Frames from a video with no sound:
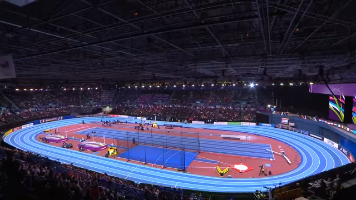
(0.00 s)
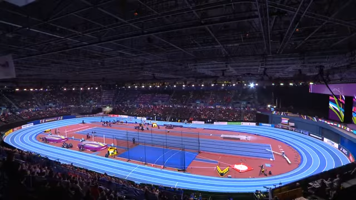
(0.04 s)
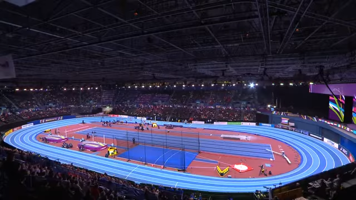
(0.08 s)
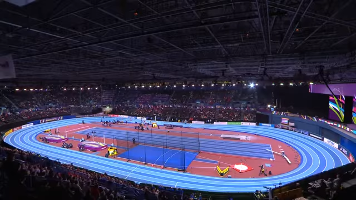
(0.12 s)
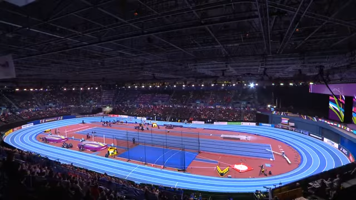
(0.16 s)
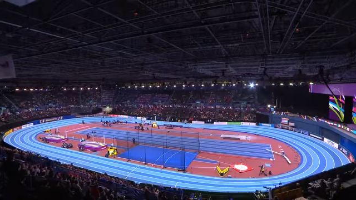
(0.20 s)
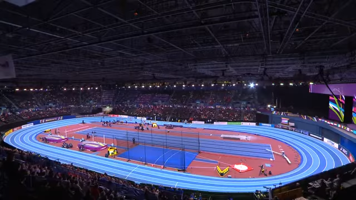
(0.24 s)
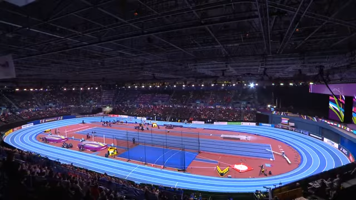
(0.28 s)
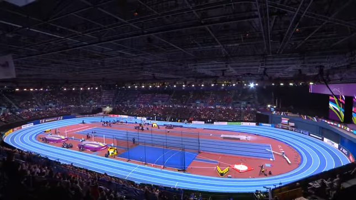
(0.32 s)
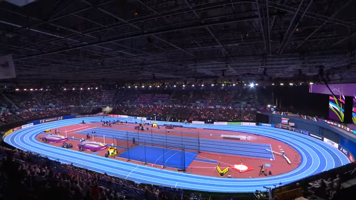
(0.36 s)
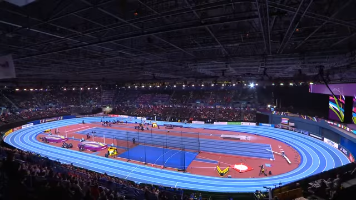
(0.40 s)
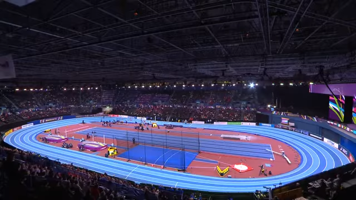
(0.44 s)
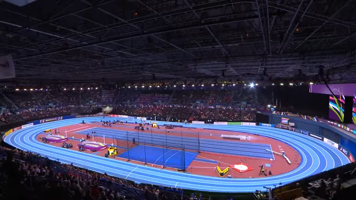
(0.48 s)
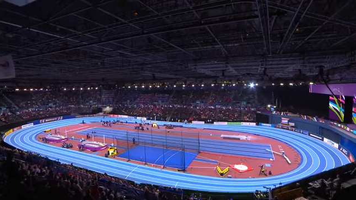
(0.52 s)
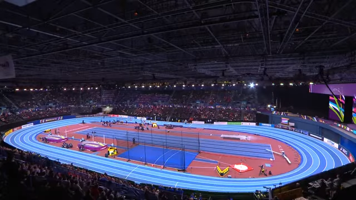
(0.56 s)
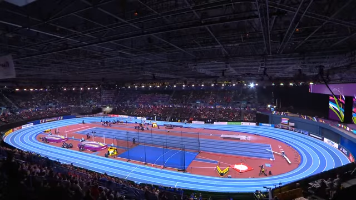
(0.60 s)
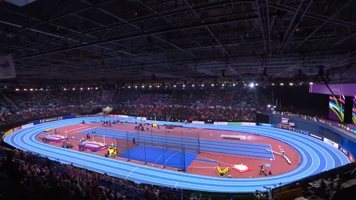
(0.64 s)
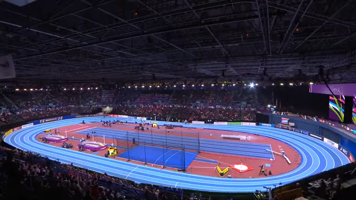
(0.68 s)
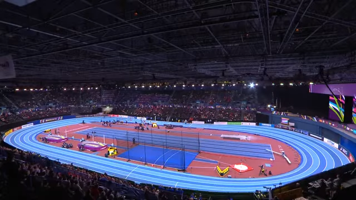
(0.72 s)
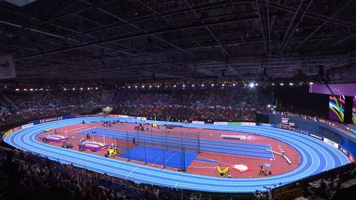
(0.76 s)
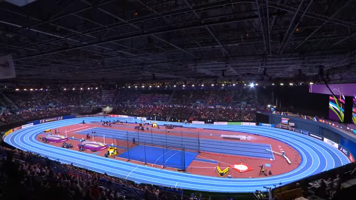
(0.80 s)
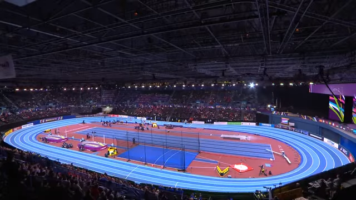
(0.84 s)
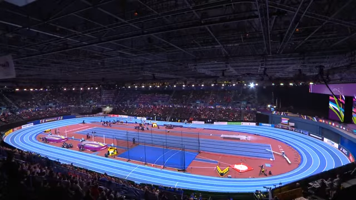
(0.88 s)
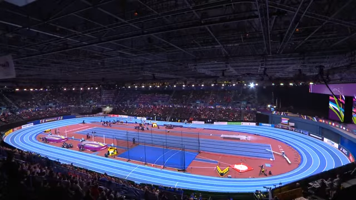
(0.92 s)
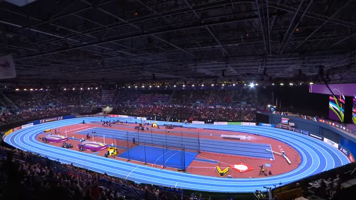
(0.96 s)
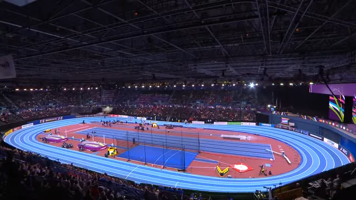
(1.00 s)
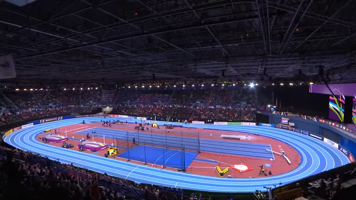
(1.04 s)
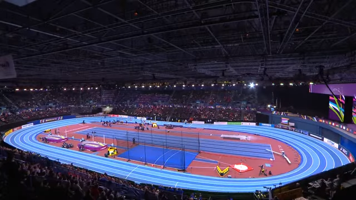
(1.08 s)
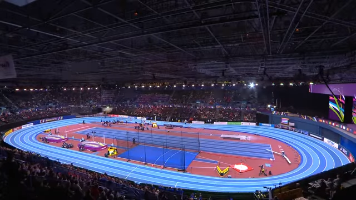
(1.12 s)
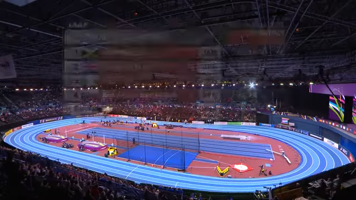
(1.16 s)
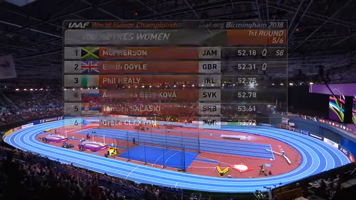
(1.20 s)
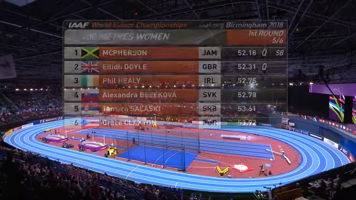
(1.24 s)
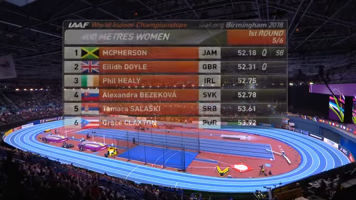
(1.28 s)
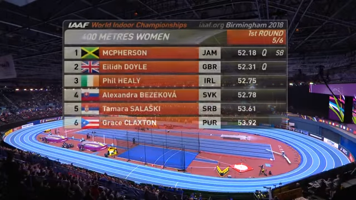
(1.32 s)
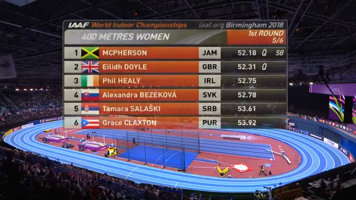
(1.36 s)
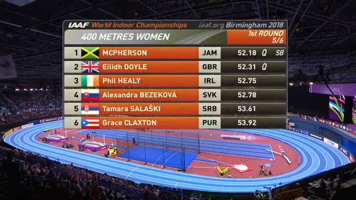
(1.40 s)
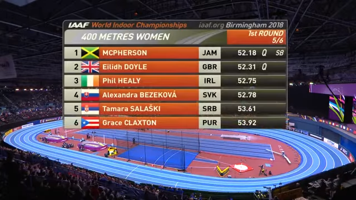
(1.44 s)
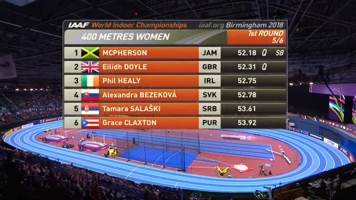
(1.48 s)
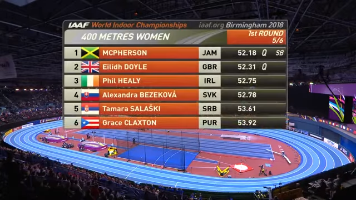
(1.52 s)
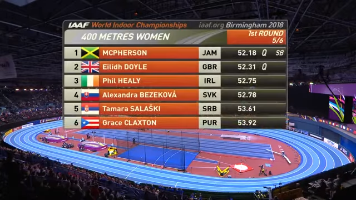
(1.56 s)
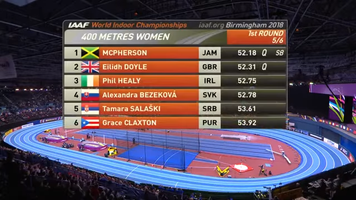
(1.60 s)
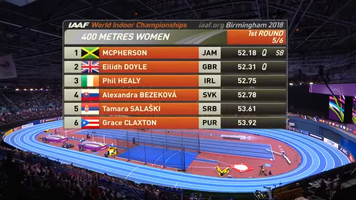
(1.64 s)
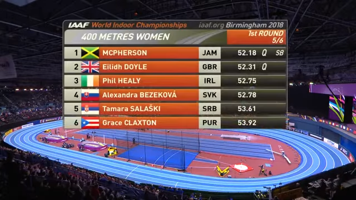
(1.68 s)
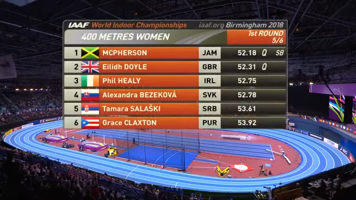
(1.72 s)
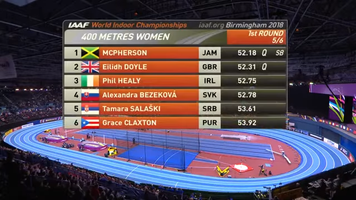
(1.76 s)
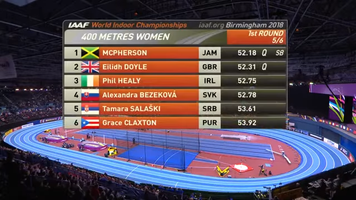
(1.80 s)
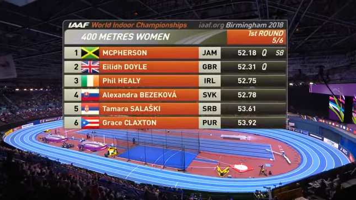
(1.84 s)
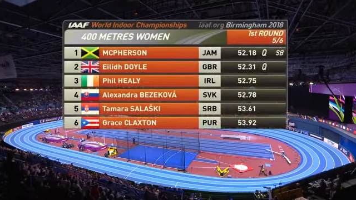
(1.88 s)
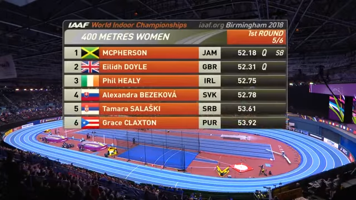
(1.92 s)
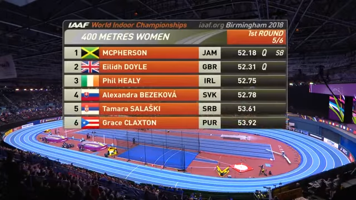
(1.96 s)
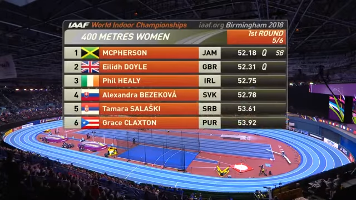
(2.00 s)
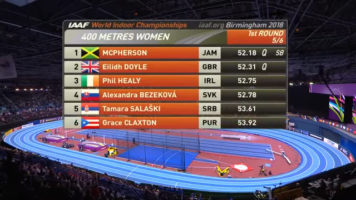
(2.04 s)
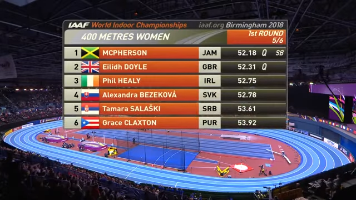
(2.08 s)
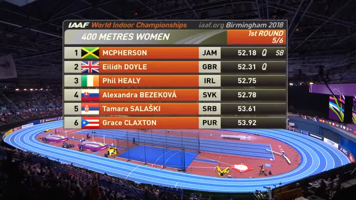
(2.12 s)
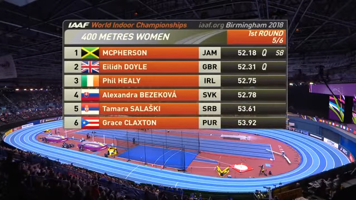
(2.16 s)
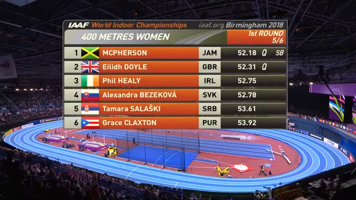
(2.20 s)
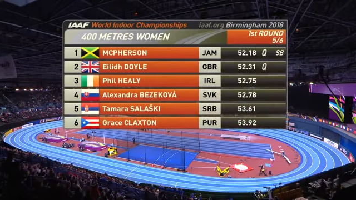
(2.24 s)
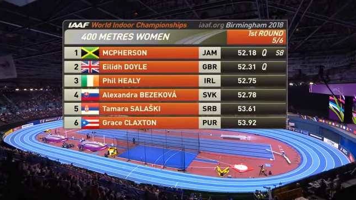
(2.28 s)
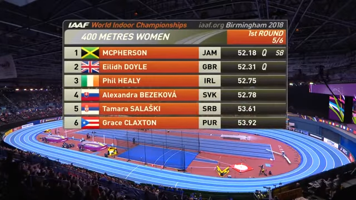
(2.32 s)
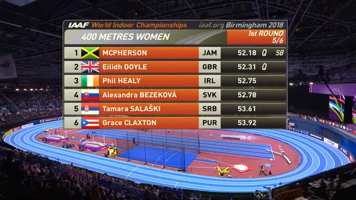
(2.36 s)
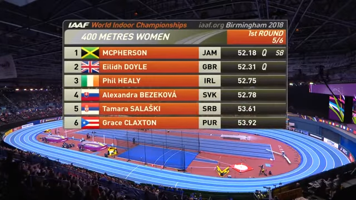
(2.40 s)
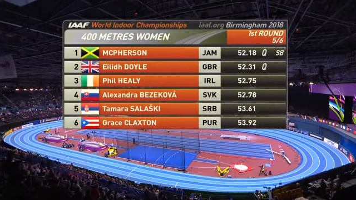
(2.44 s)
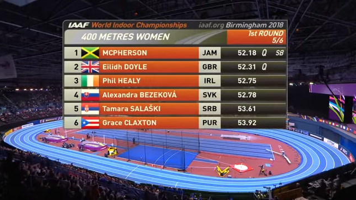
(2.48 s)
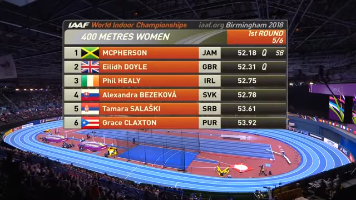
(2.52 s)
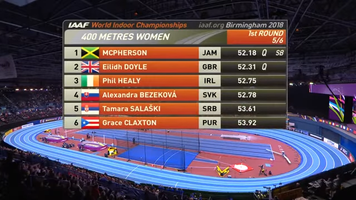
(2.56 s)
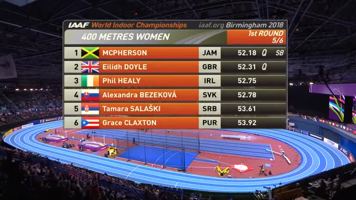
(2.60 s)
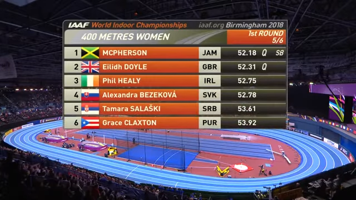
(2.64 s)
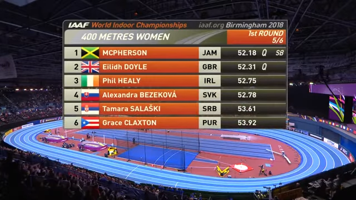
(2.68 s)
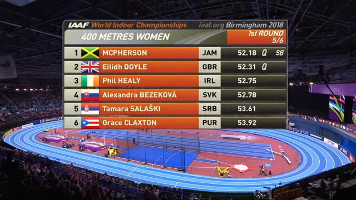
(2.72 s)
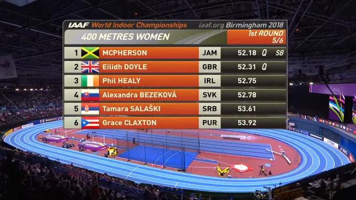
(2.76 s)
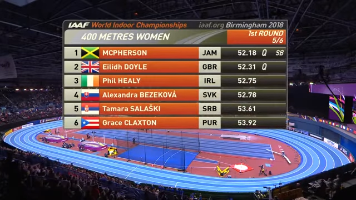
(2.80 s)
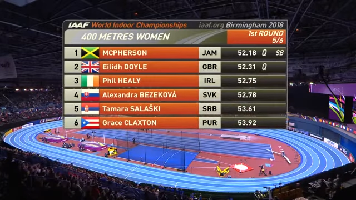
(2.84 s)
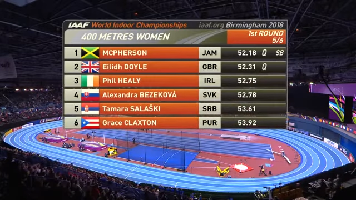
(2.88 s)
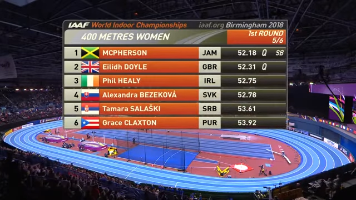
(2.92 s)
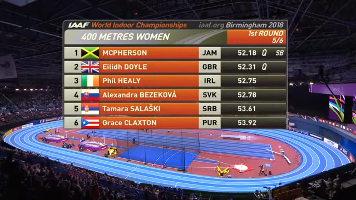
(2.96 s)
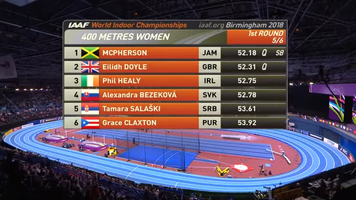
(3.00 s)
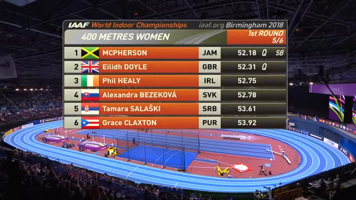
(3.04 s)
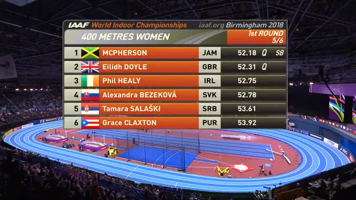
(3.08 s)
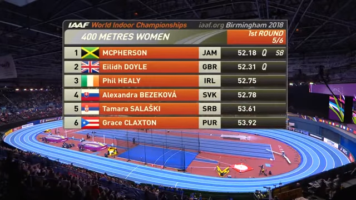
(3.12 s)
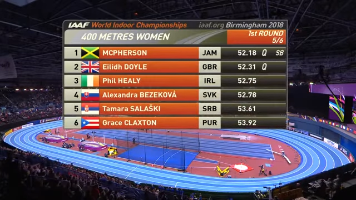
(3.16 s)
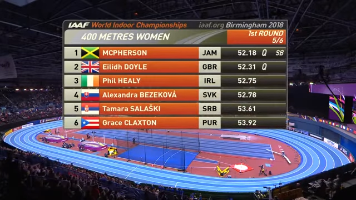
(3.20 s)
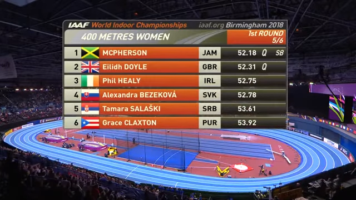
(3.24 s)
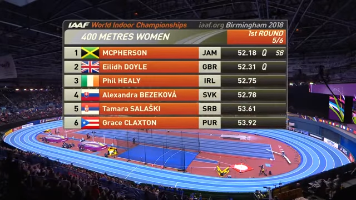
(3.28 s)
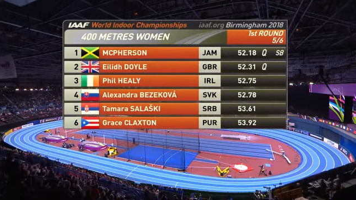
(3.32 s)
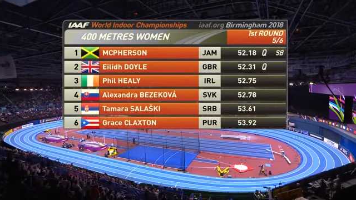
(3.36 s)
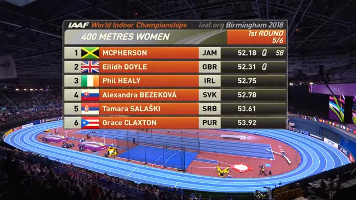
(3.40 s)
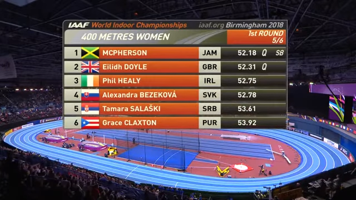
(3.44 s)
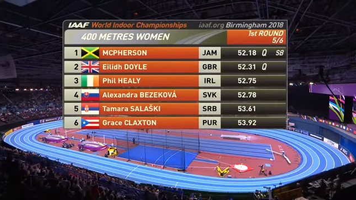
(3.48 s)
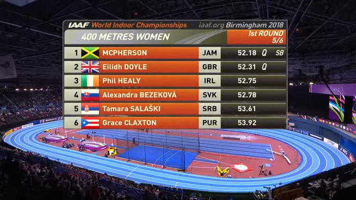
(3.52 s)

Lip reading: No face is visible, so there are no lips to read.